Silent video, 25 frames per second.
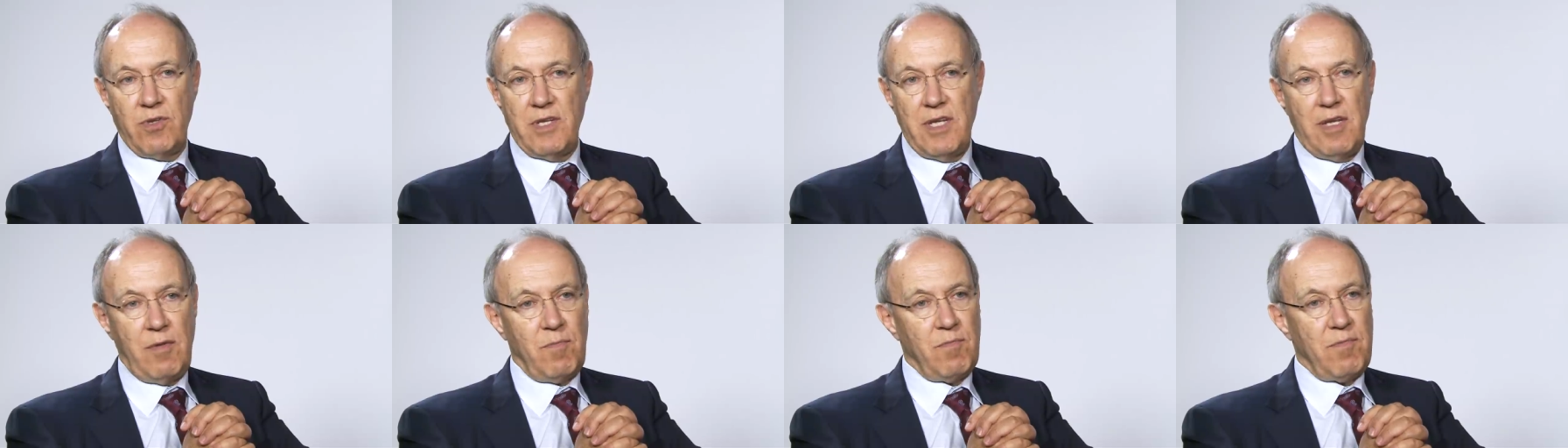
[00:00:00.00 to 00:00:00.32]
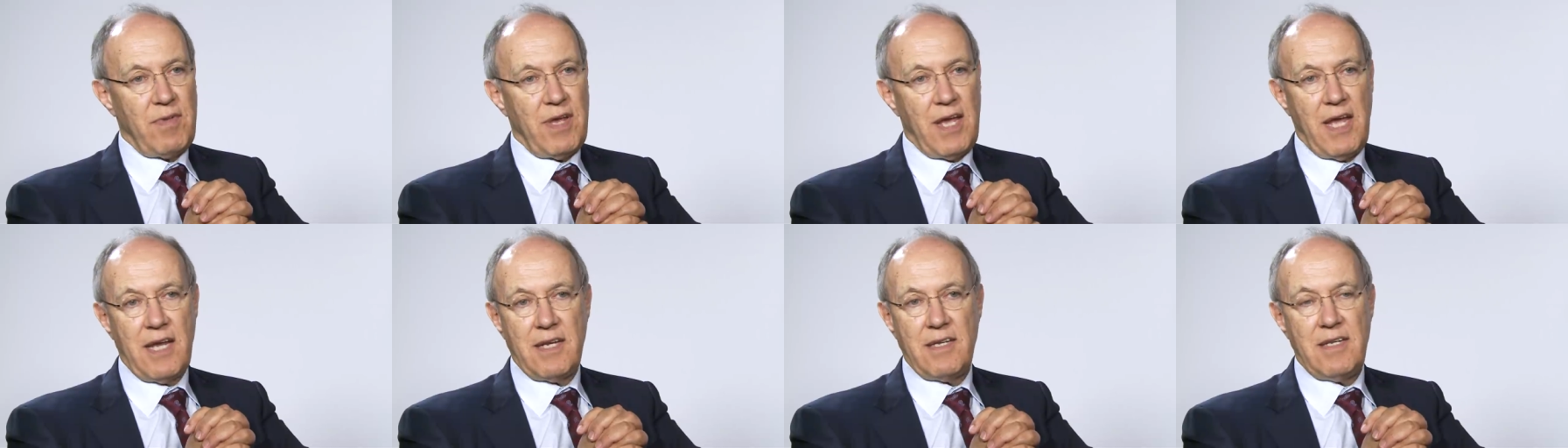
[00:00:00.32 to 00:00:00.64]
the
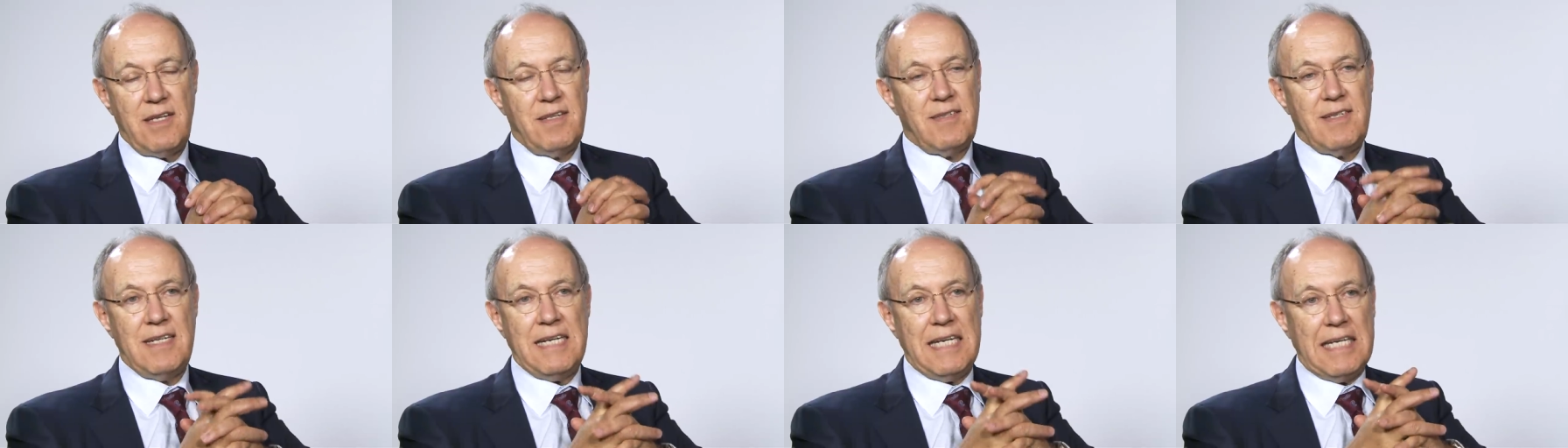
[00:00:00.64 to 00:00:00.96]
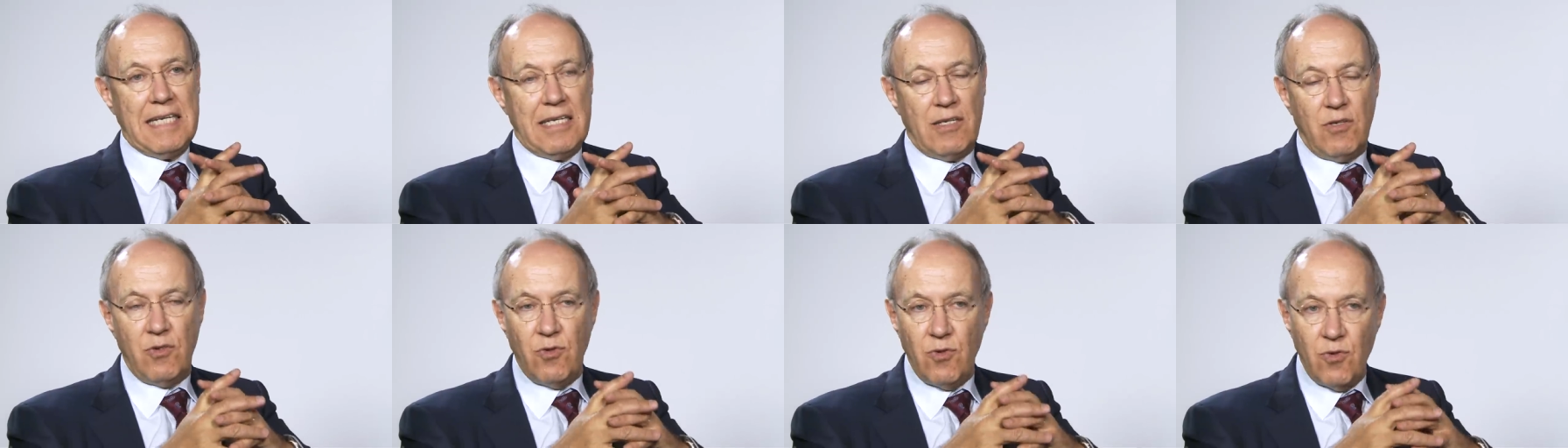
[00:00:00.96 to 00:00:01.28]
impact is
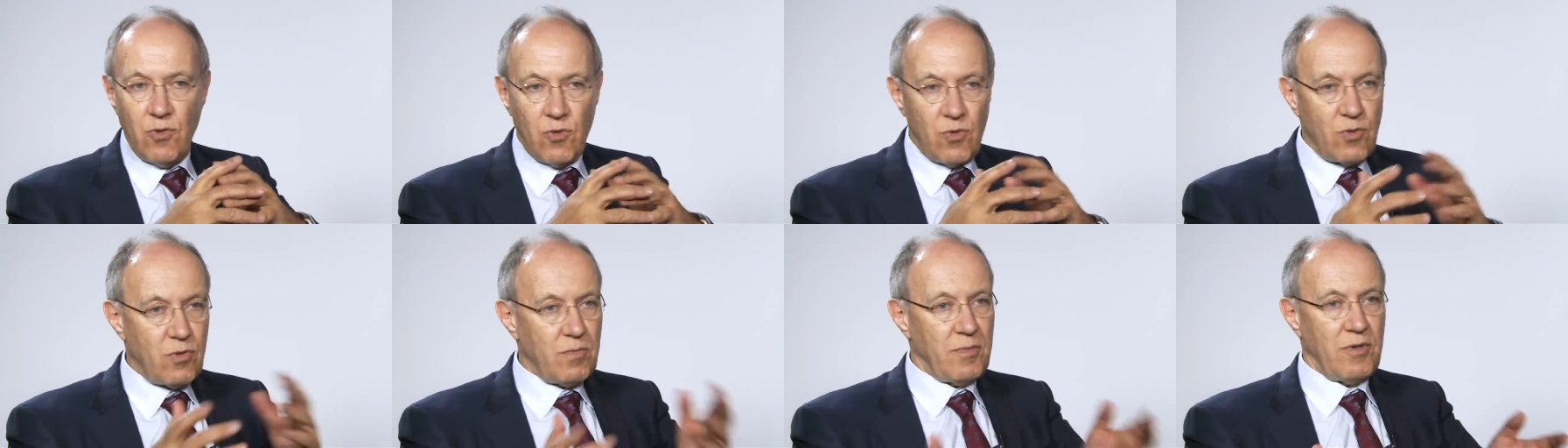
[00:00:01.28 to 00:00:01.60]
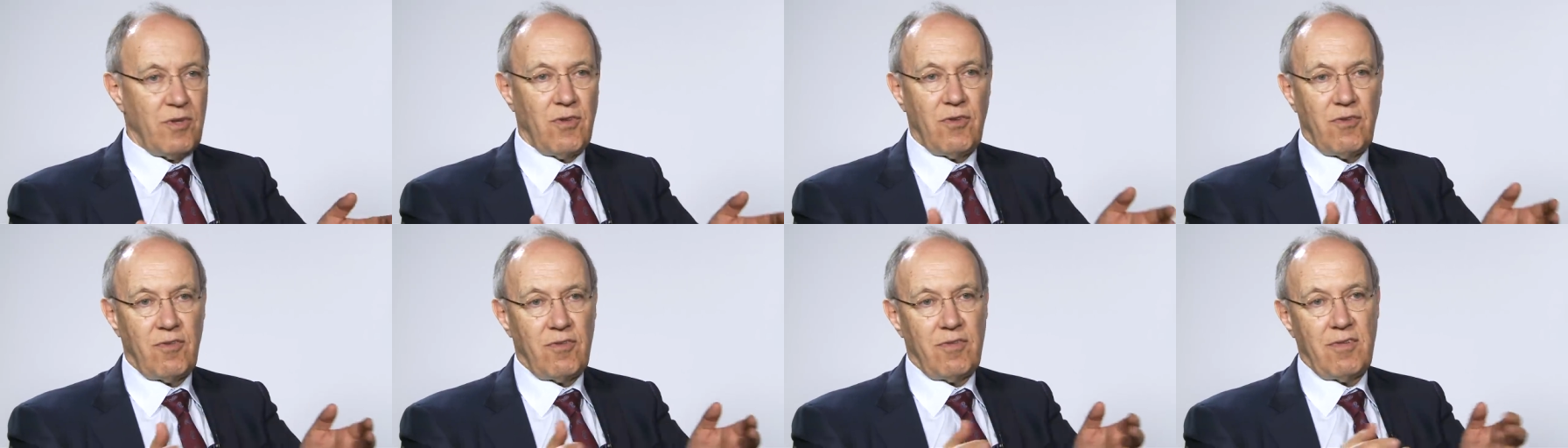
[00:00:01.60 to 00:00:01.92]

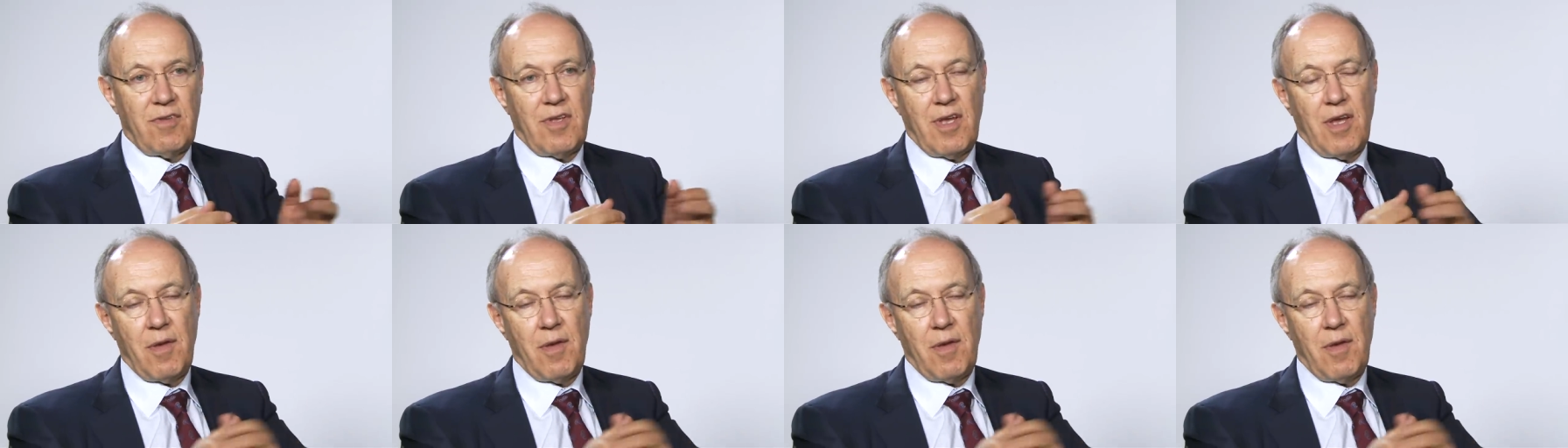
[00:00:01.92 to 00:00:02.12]
enormous.